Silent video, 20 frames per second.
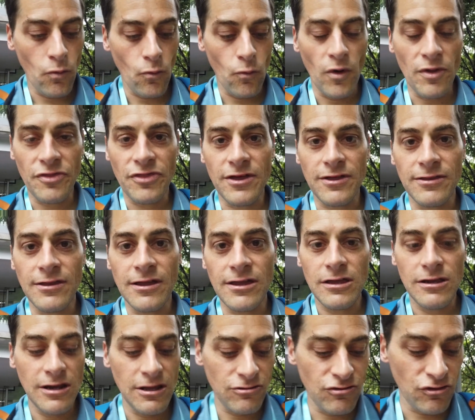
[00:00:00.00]
One thing
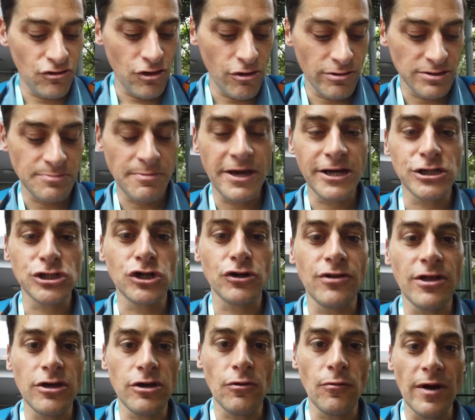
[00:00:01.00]
that you need to do is make sure
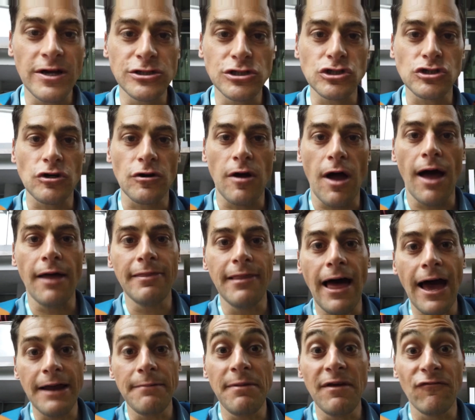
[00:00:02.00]
that you register
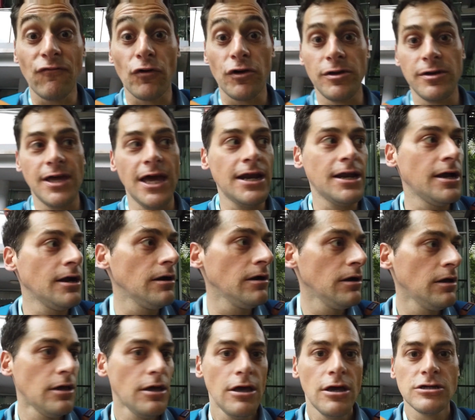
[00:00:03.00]
online before you get here,
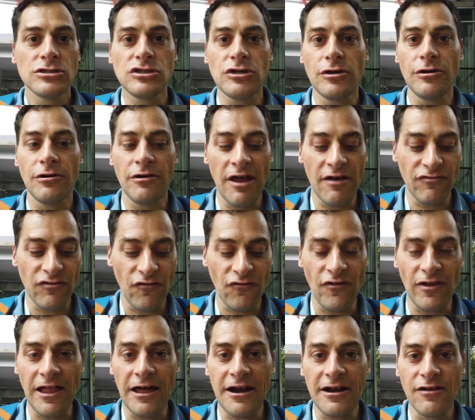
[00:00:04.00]
so you don't have to
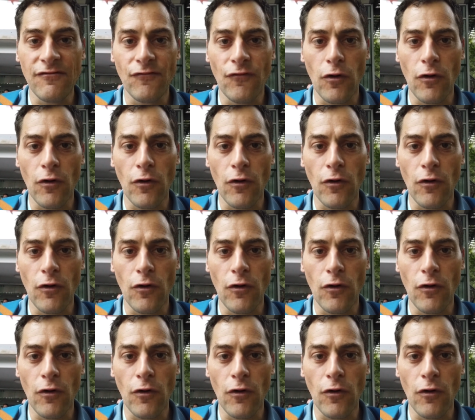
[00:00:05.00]
fill out any